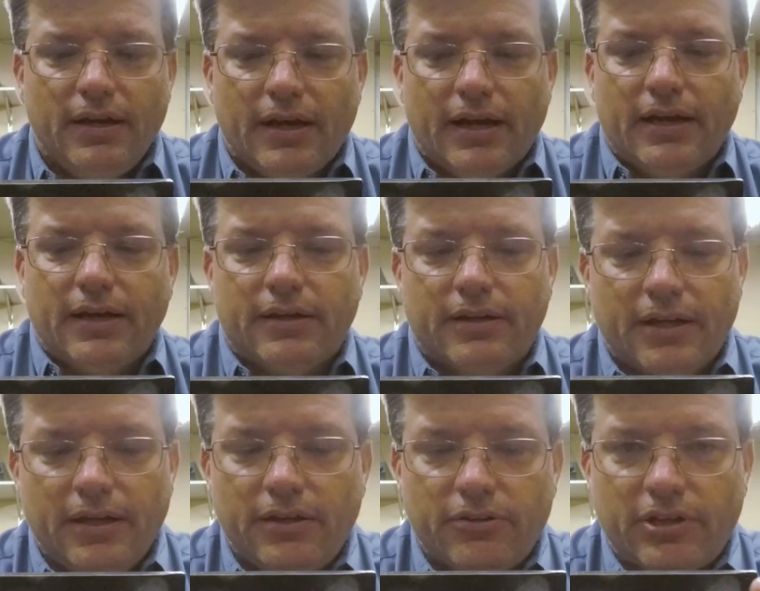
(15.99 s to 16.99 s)
and
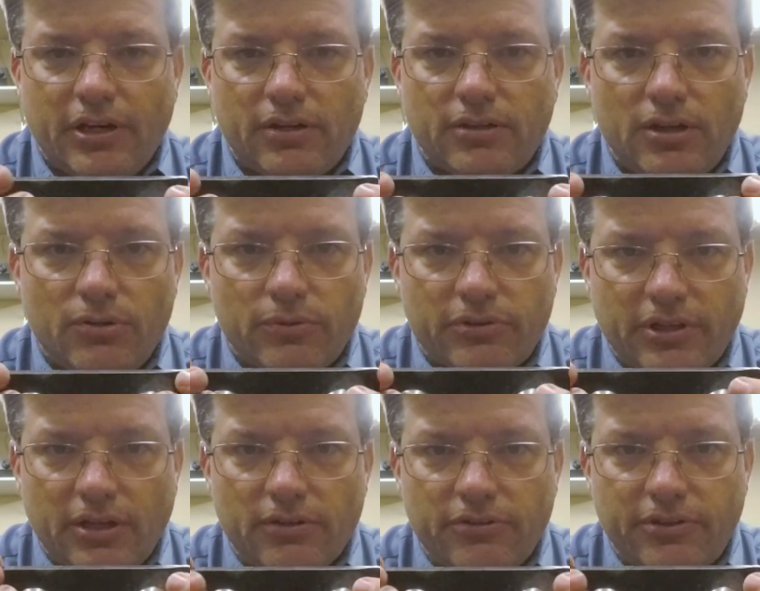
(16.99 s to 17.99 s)
it is held on with
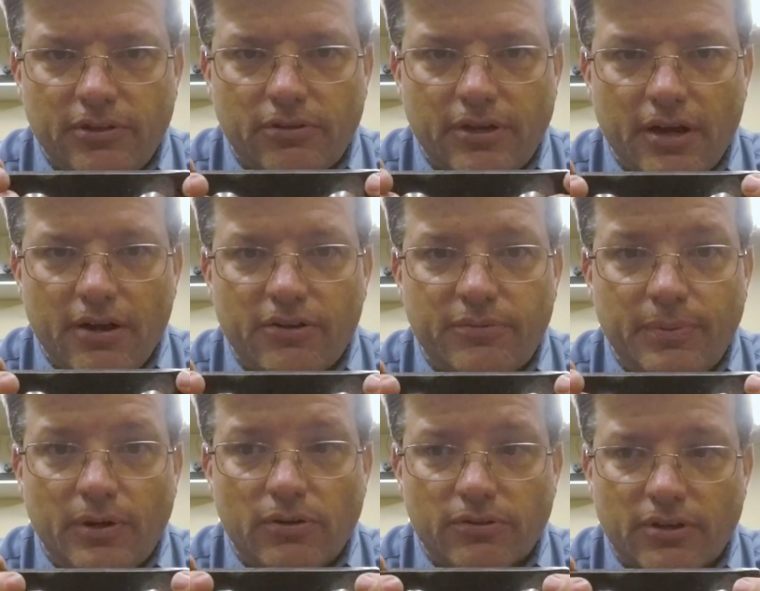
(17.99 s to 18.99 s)
stainless steel carriage bolts.